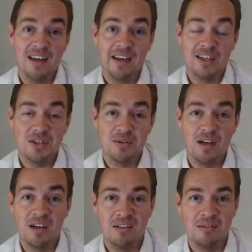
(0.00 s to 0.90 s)
She went,
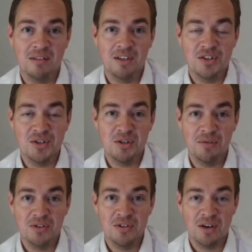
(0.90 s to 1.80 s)
oh, I should have,
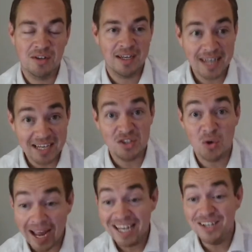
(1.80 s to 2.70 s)
shouldn't I? I was like, yes, and your
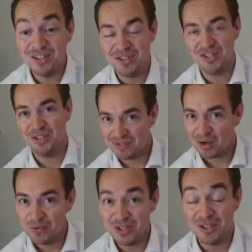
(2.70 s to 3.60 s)
agent should have told
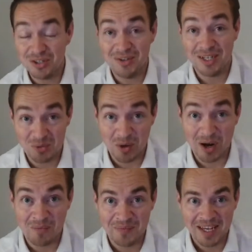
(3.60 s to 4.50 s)
you to do that as well.